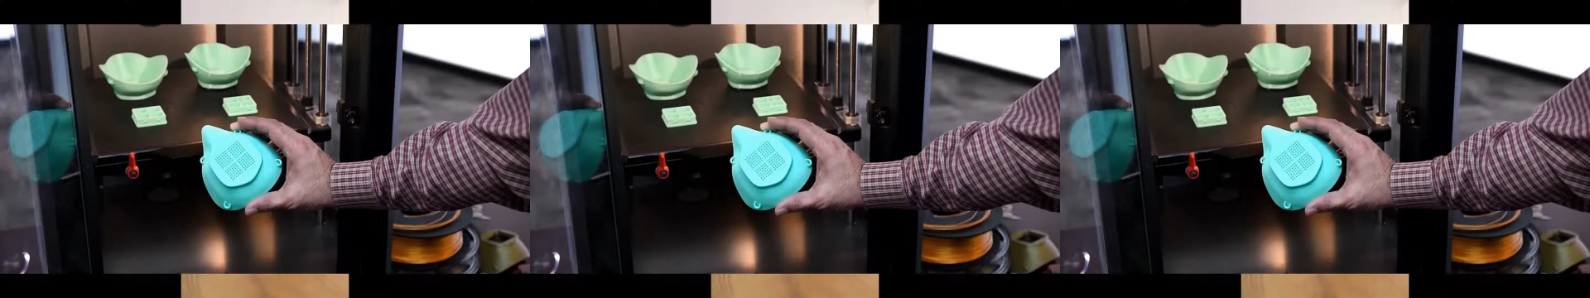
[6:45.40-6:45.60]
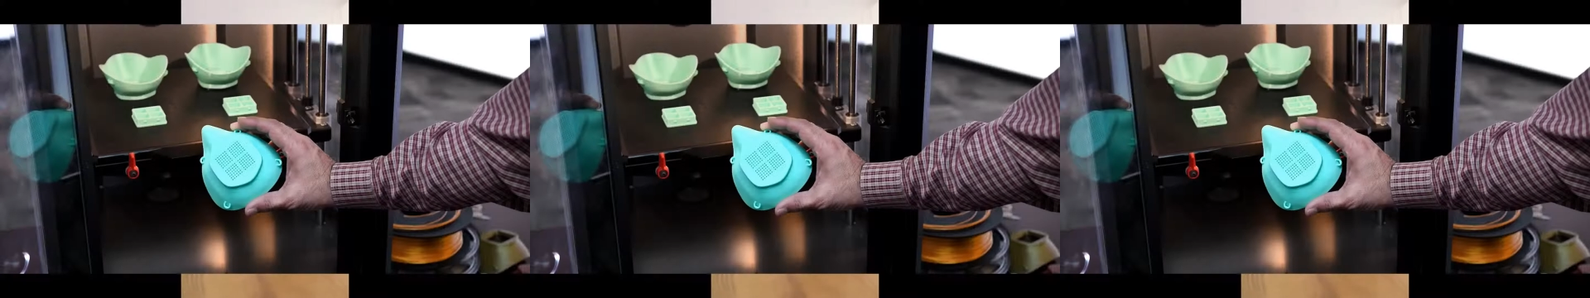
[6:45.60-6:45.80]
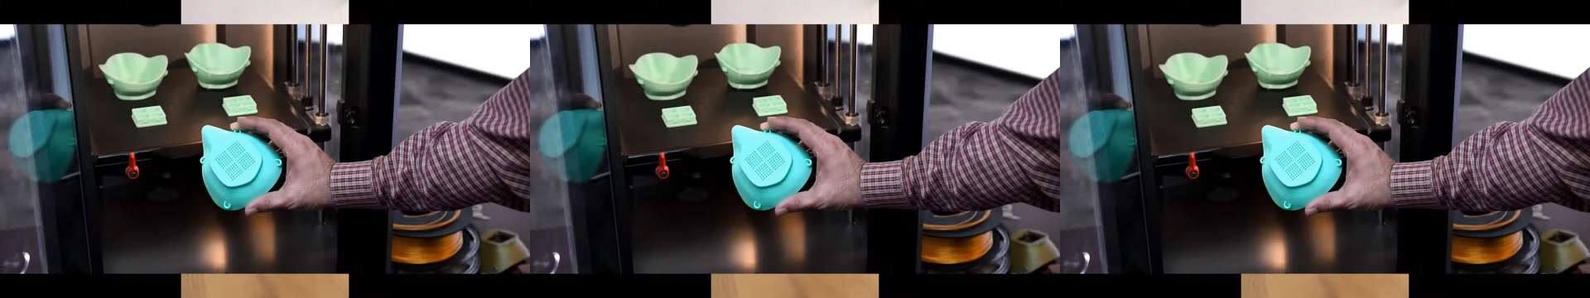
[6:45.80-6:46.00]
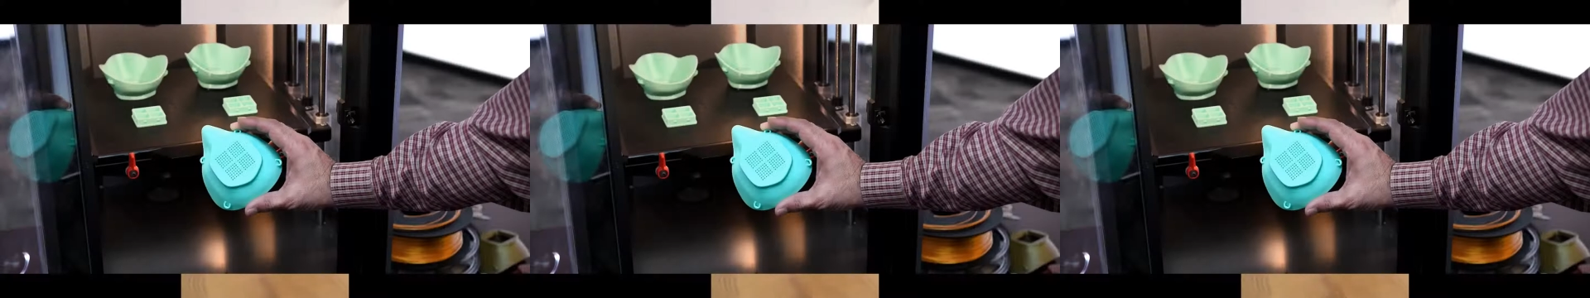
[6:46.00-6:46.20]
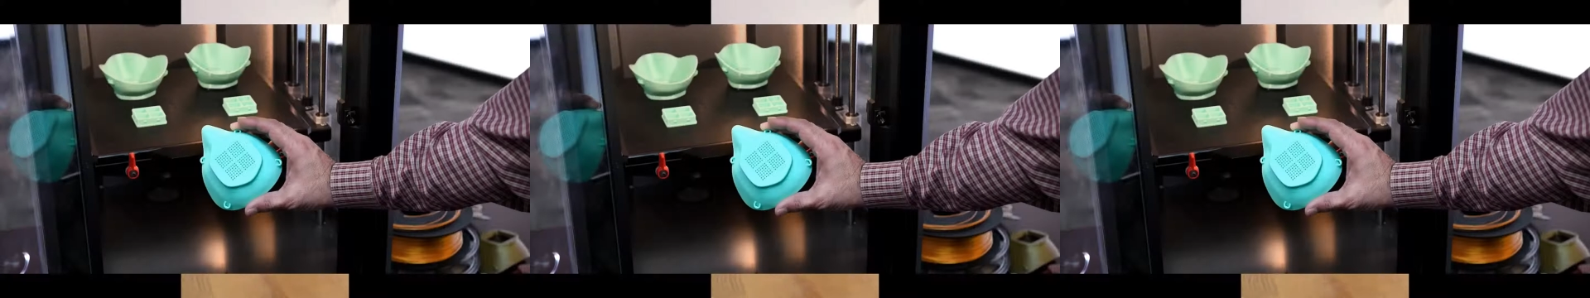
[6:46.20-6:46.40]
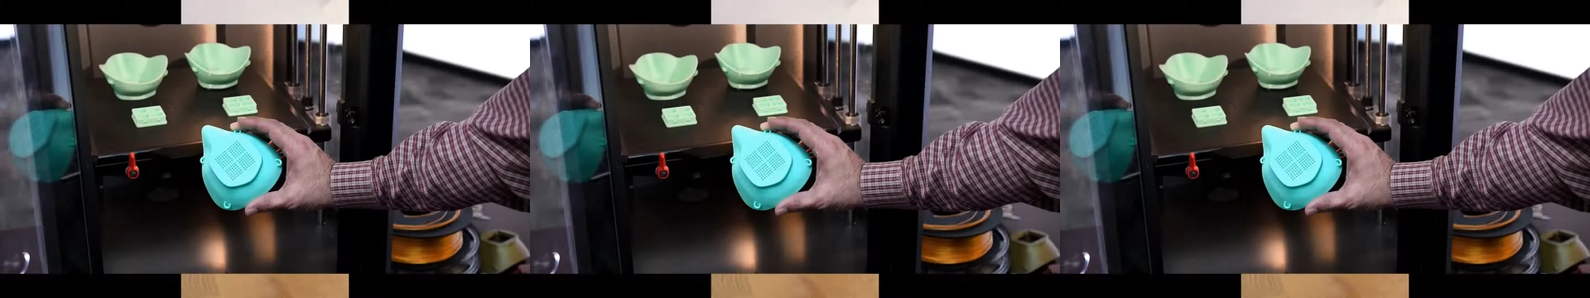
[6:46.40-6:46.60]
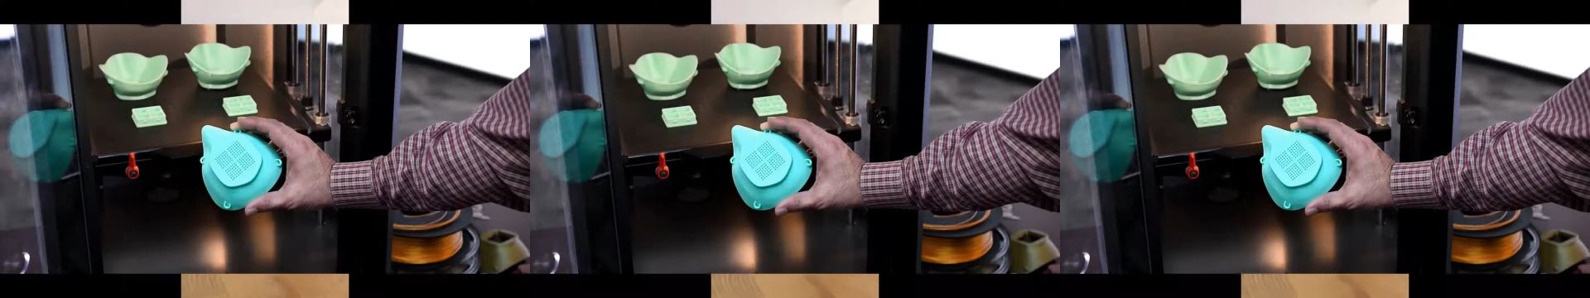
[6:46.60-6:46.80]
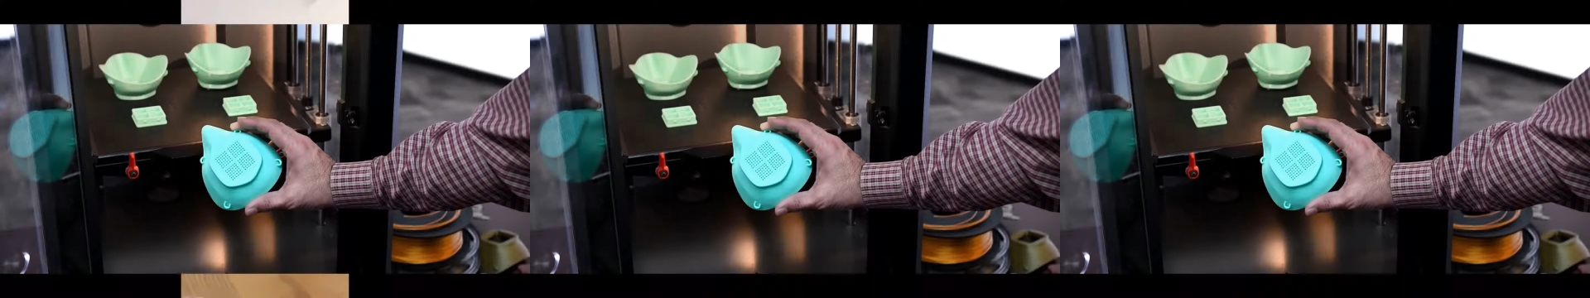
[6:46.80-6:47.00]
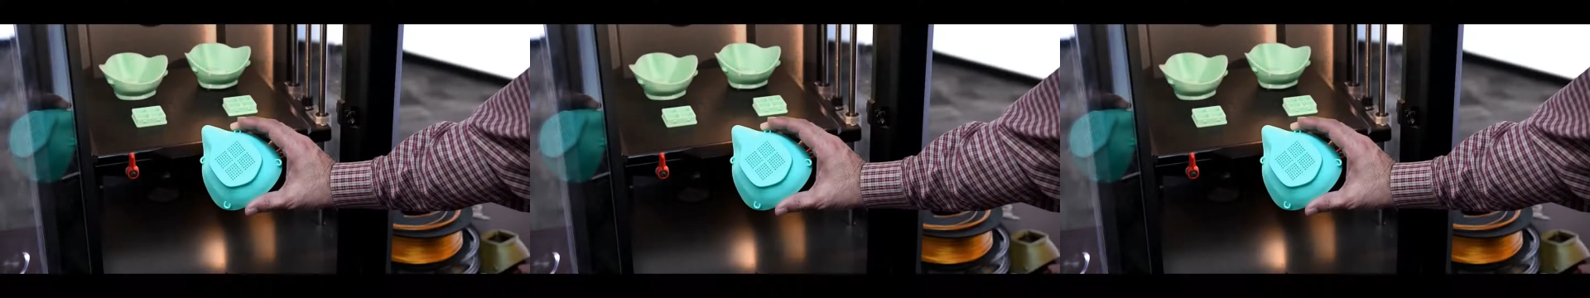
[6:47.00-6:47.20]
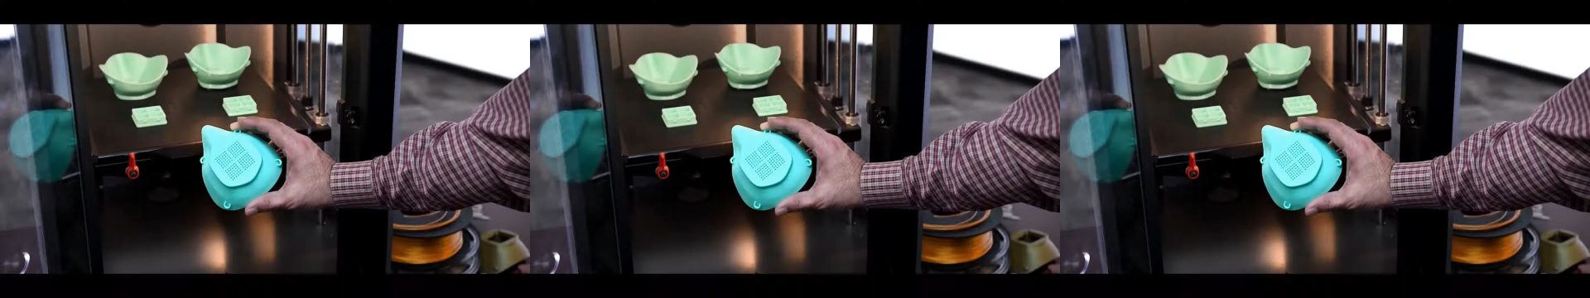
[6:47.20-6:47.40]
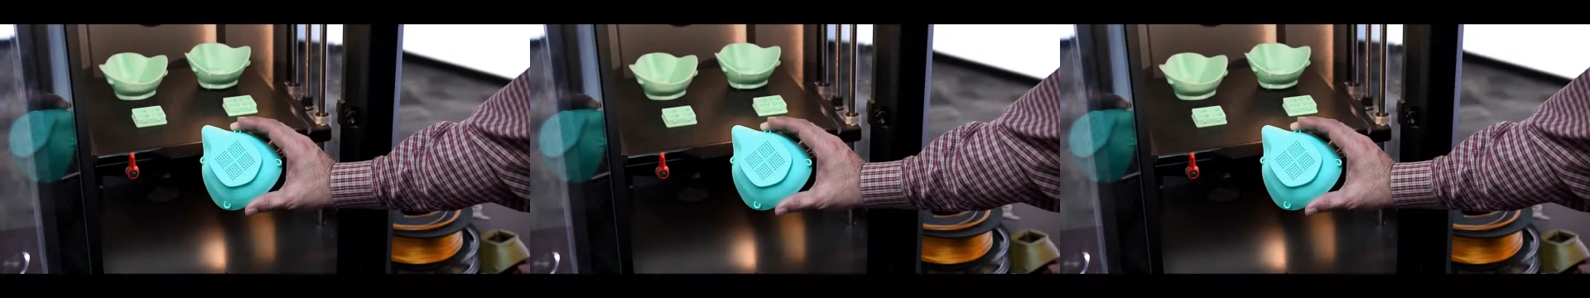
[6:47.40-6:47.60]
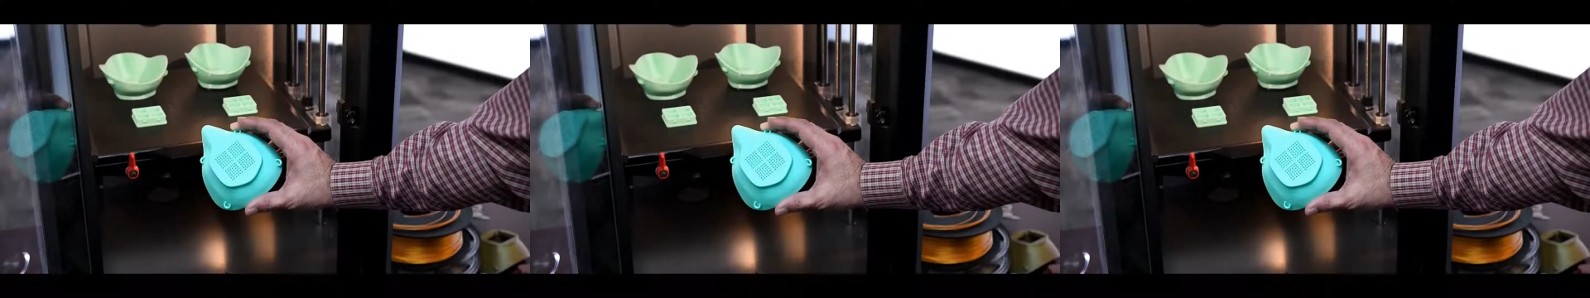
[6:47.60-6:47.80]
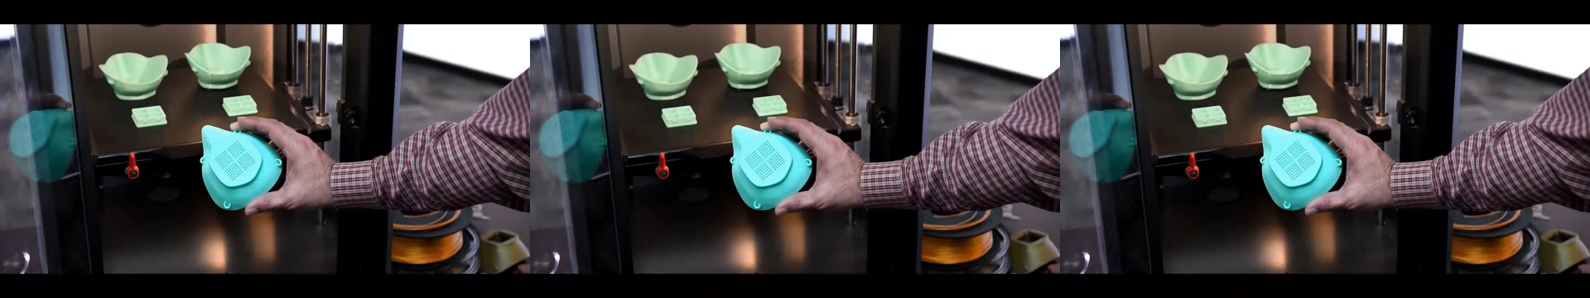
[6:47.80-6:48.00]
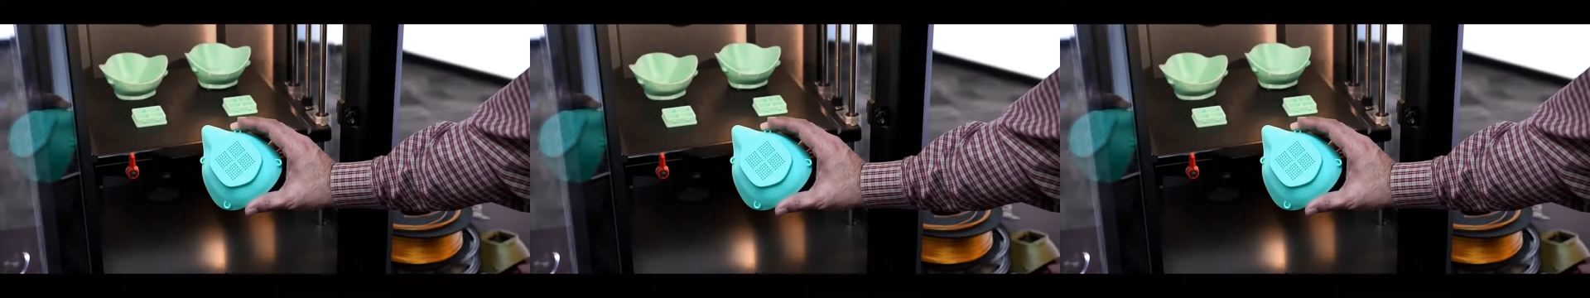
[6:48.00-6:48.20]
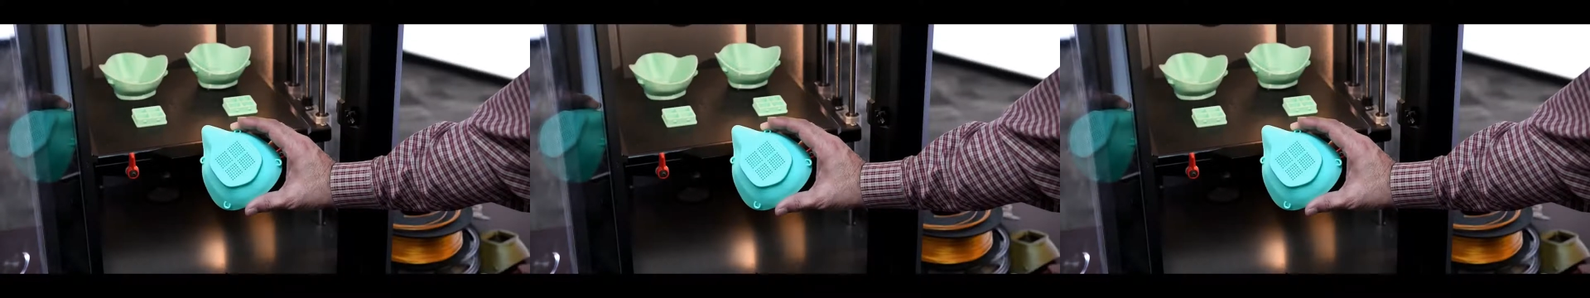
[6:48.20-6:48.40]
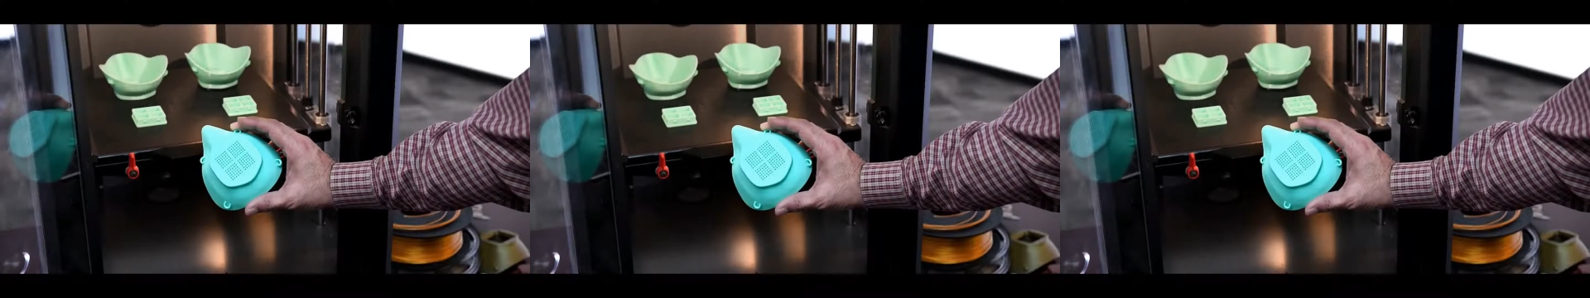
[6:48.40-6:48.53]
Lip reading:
Nobody's mouth can be seen.